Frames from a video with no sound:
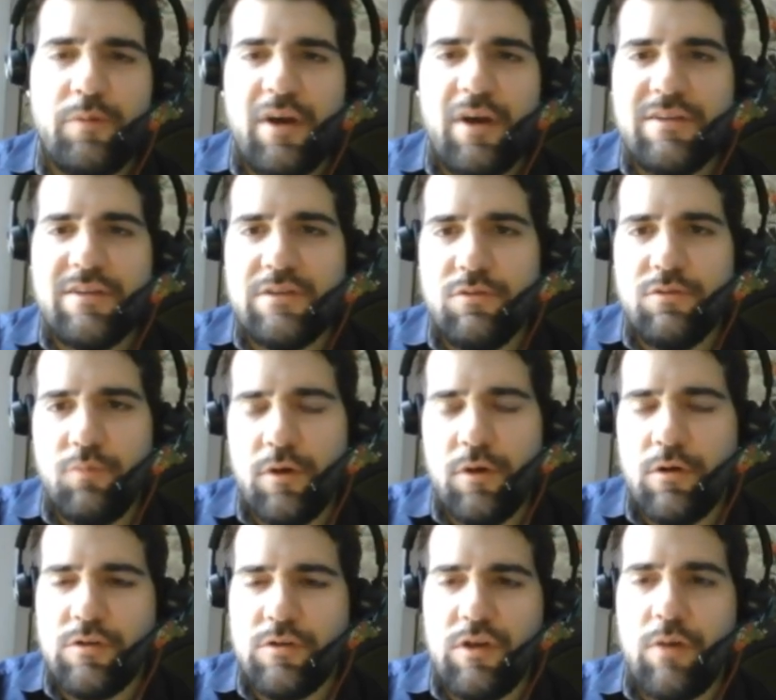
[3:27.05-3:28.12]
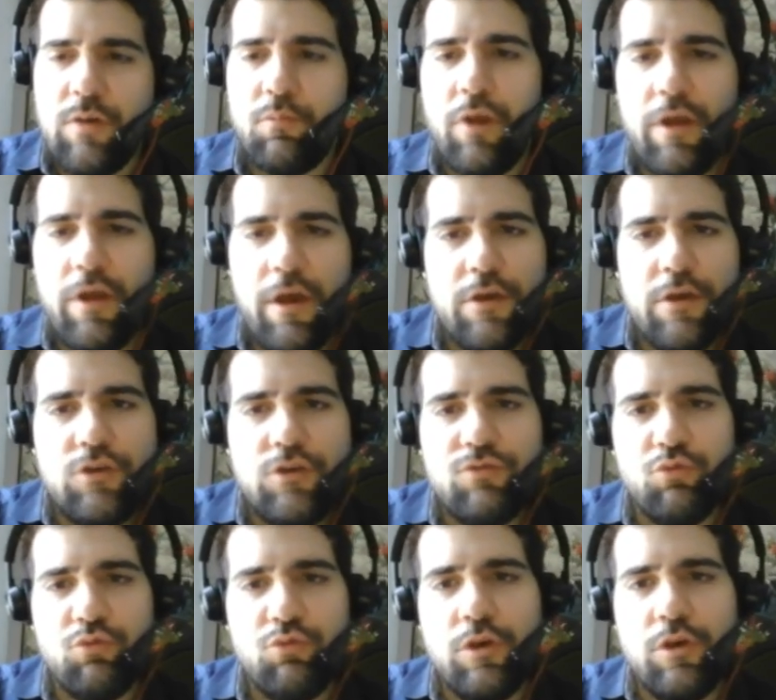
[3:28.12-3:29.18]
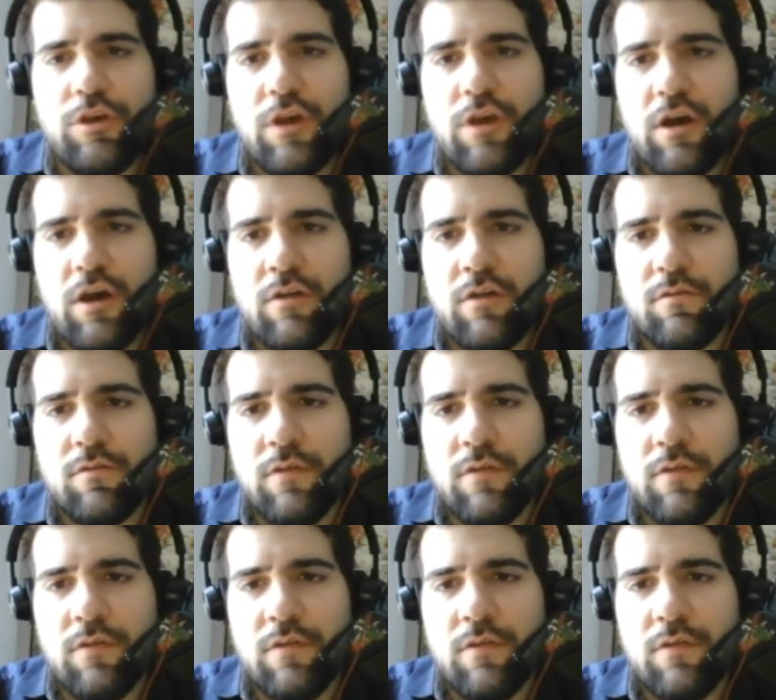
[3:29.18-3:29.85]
passive because he can play h3 and